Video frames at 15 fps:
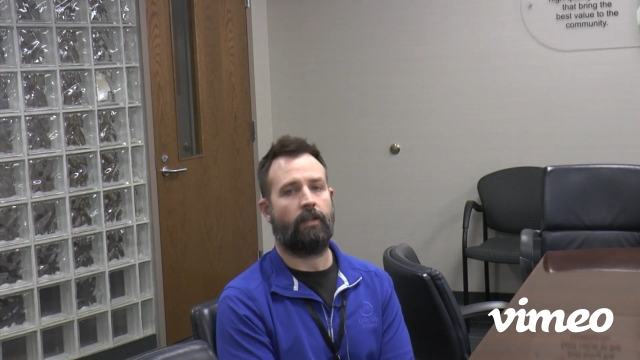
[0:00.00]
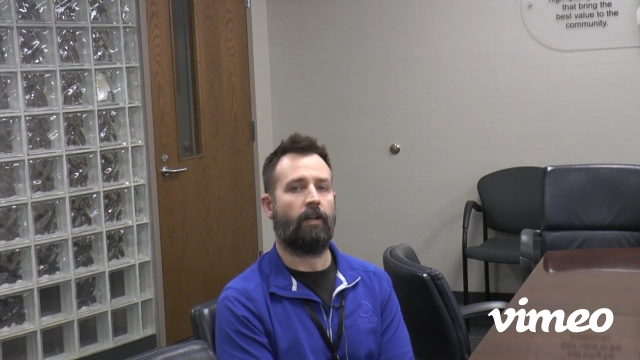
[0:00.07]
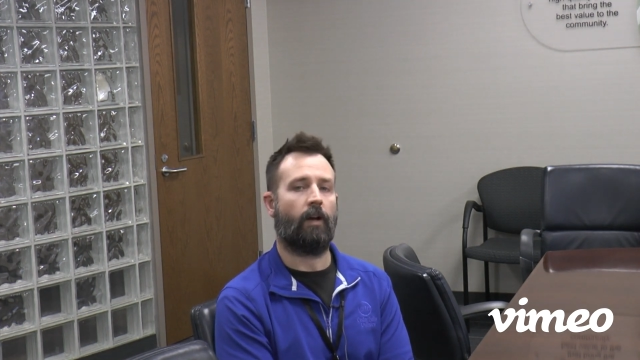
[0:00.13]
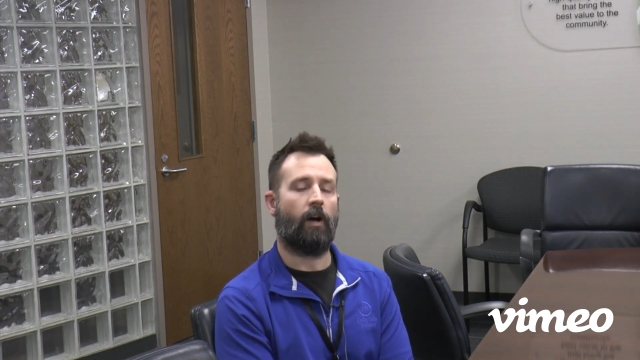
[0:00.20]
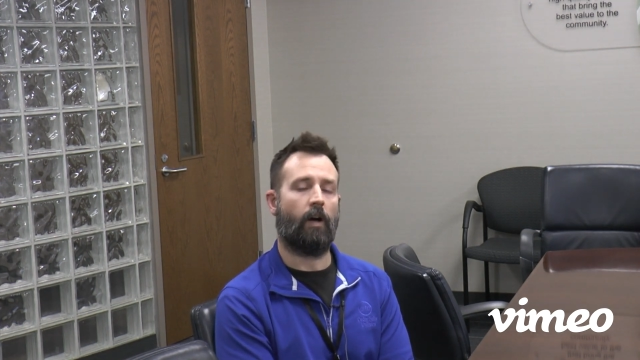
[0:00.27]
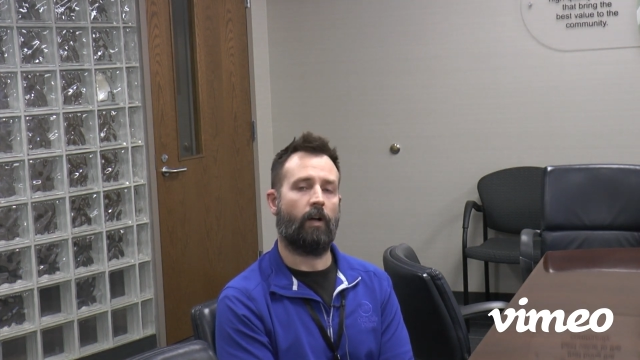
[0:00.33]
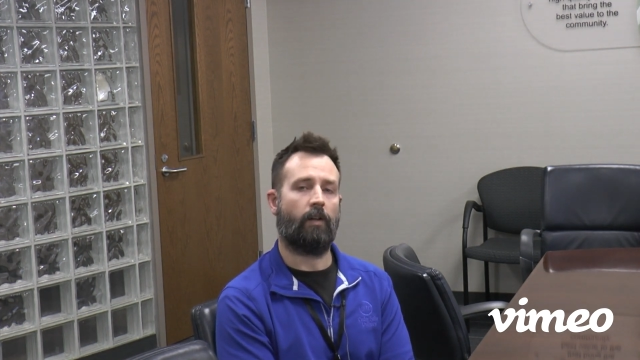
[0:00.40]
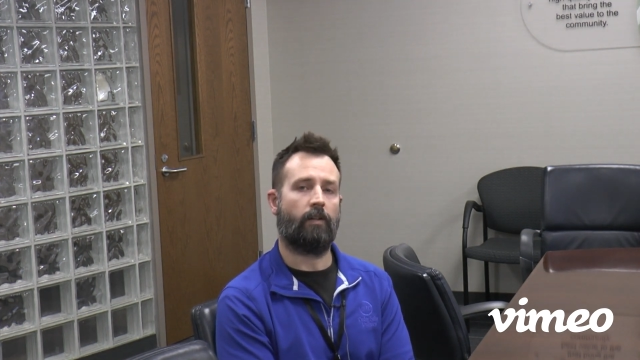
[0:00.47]

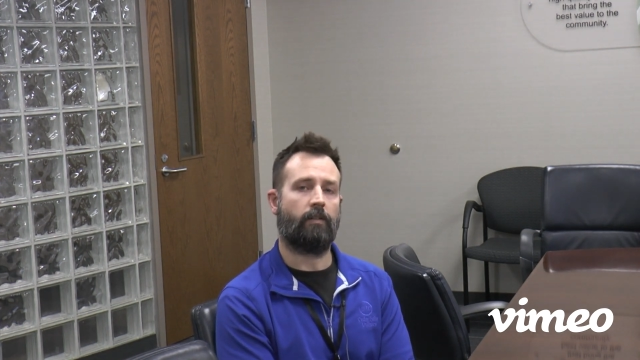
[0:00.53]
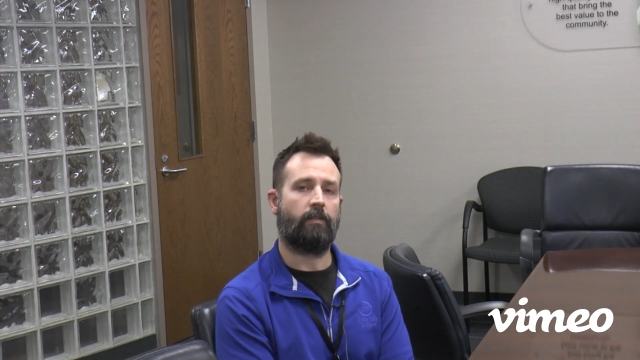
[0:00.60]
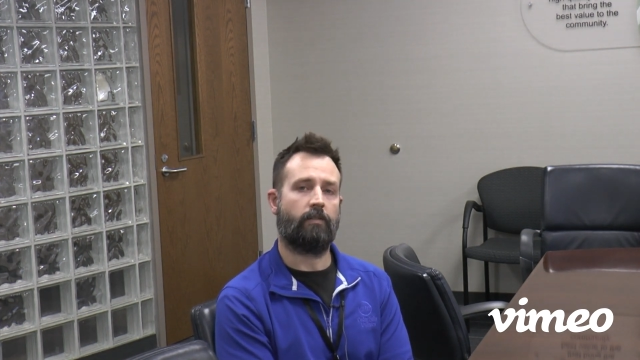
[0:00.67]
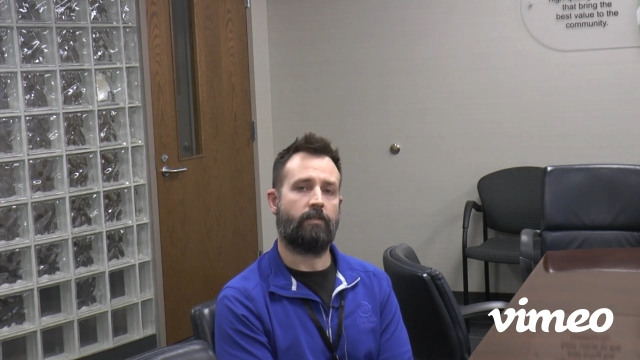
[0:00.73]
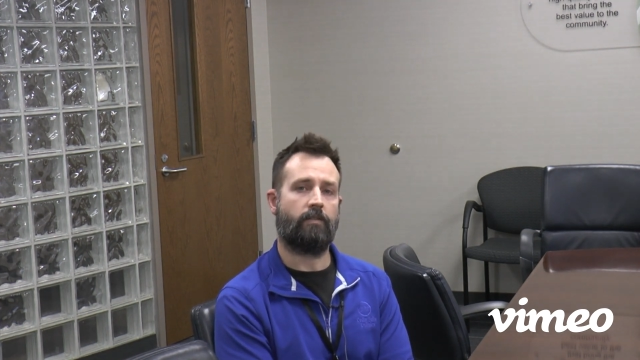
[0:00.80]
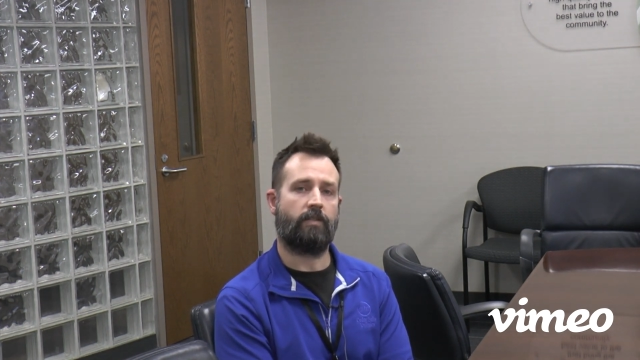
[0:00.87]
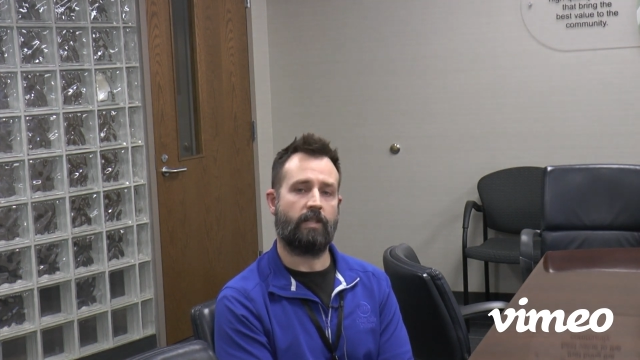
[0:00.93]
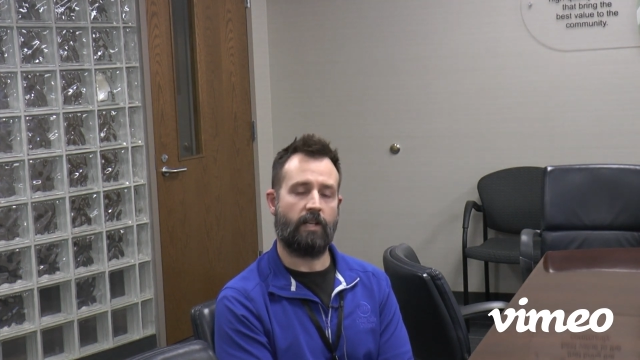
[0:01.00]
on
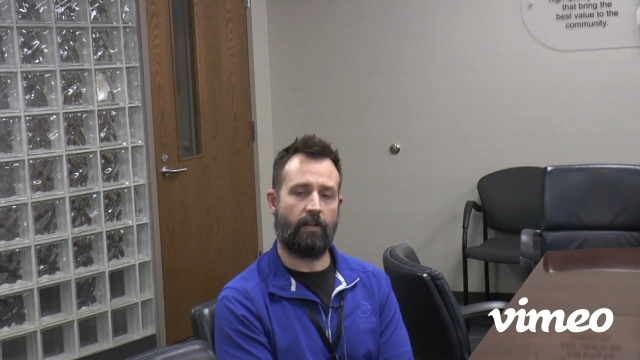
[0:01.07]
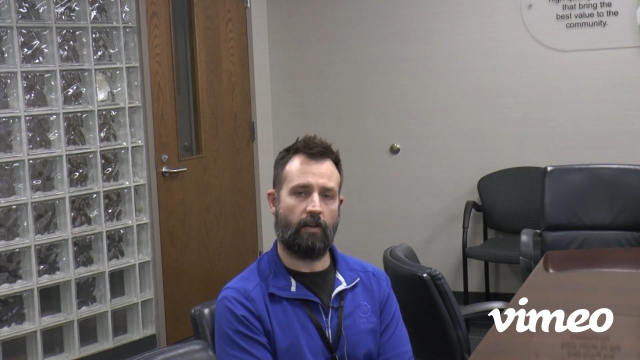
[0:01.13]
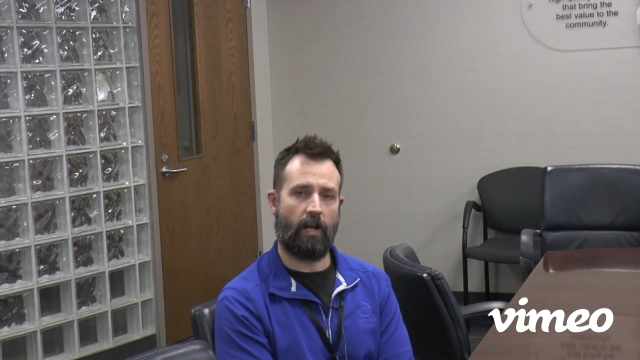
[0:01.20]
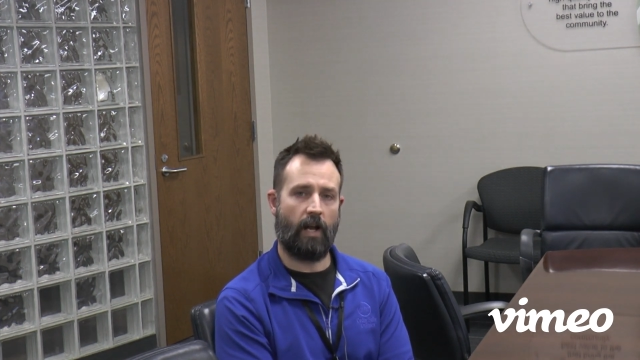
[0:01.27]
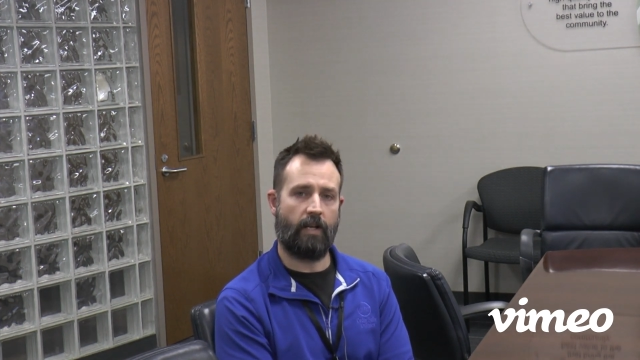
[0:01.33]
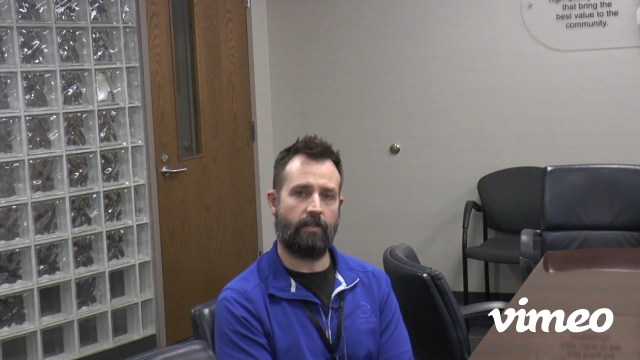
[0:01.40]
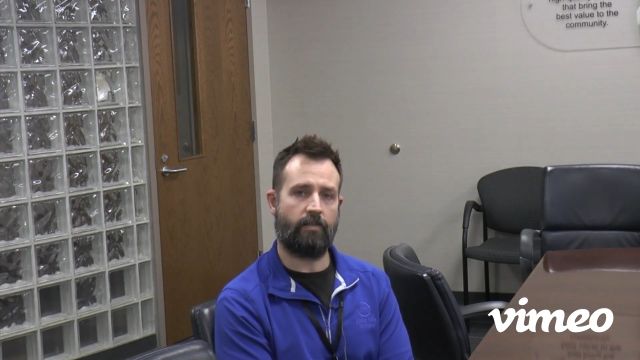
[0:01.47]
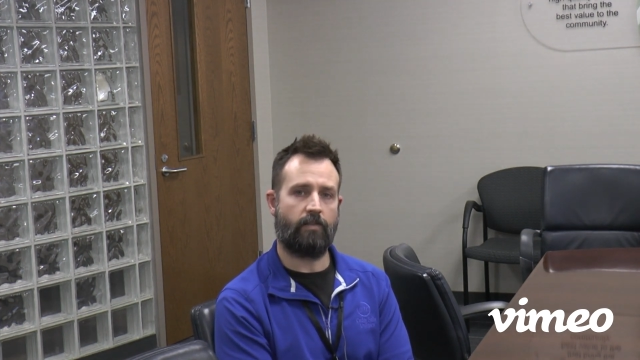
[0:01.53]
Cedar
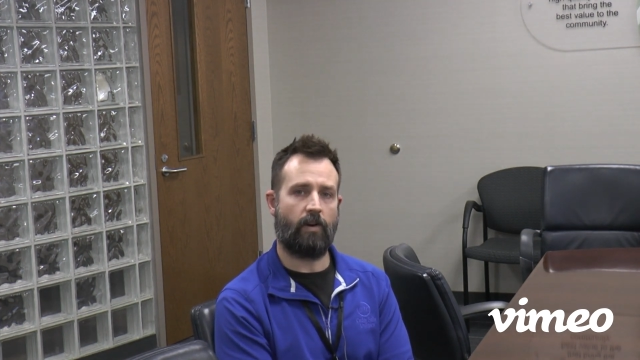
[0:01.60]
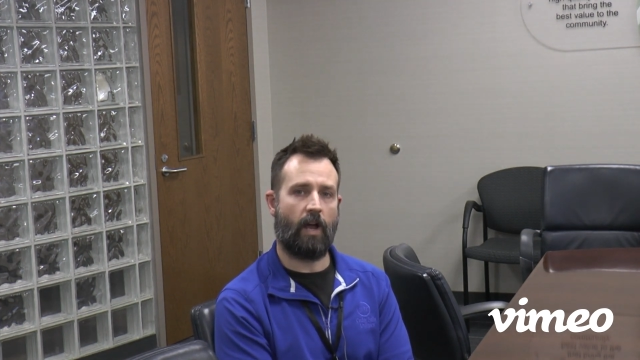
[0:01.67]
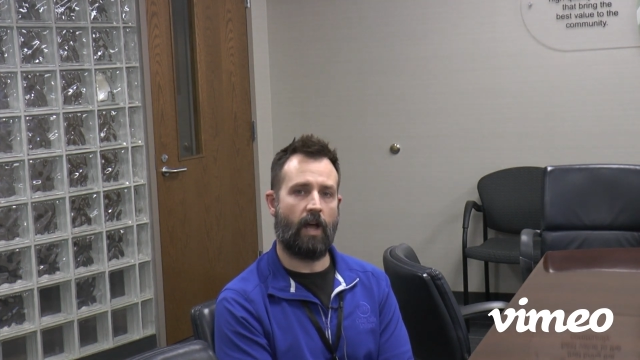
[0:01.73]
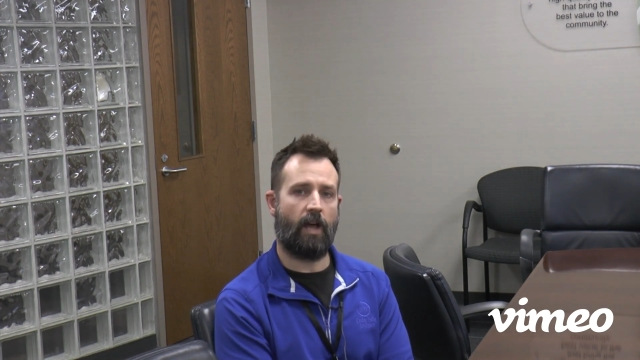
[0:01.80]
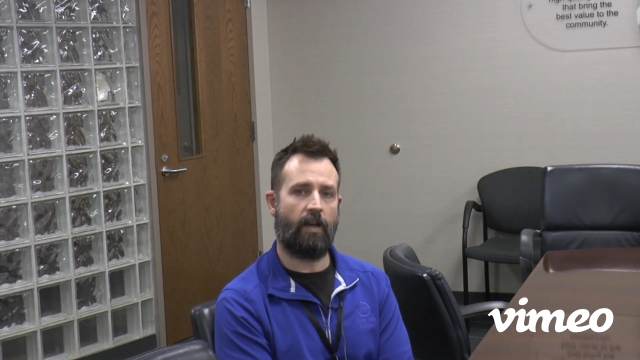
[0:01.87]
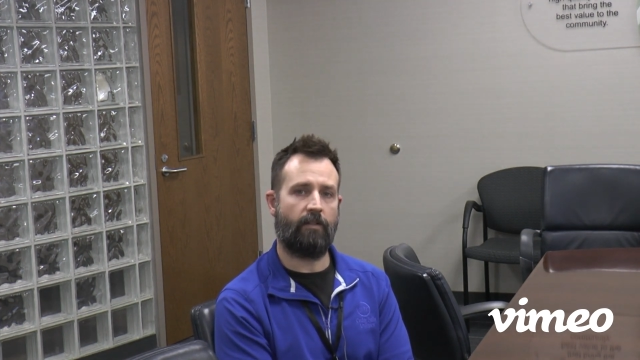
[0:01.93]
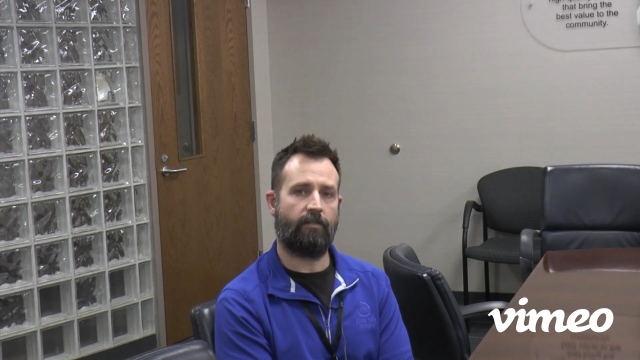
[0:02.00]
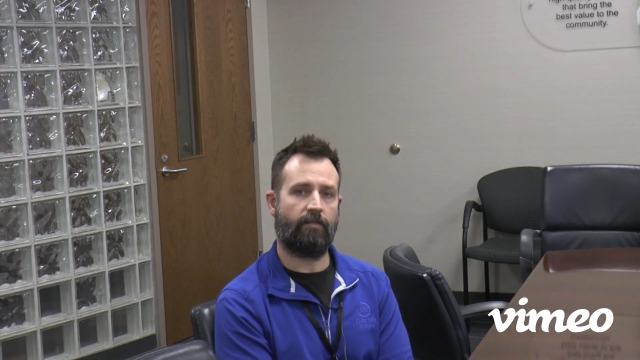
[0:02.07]
Heights
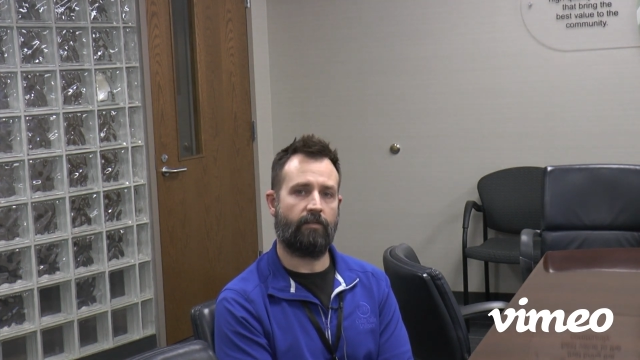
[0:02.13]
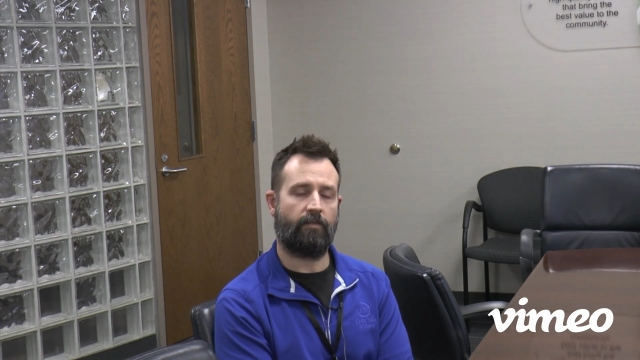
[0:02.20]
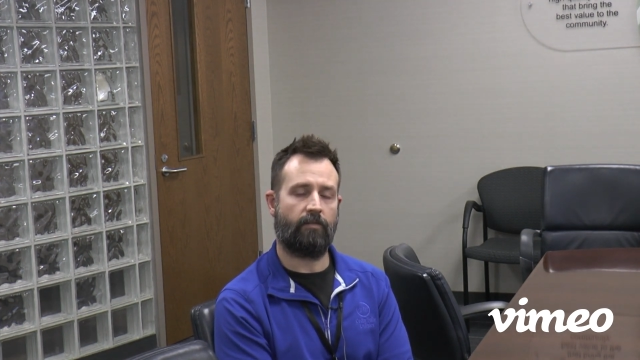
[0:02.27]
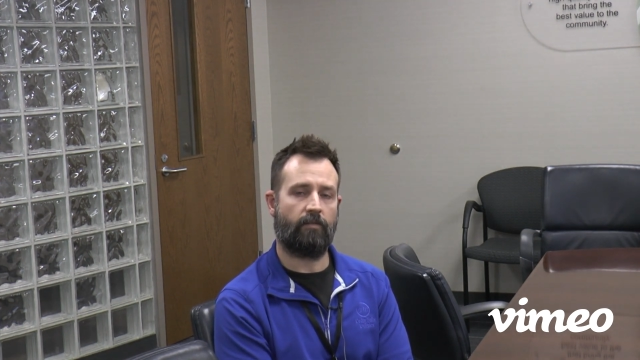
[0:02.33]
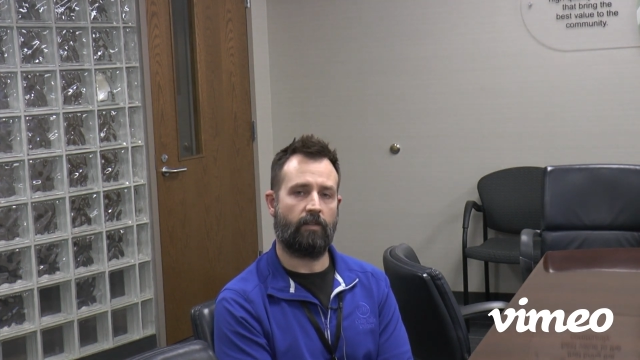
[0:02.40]
Drive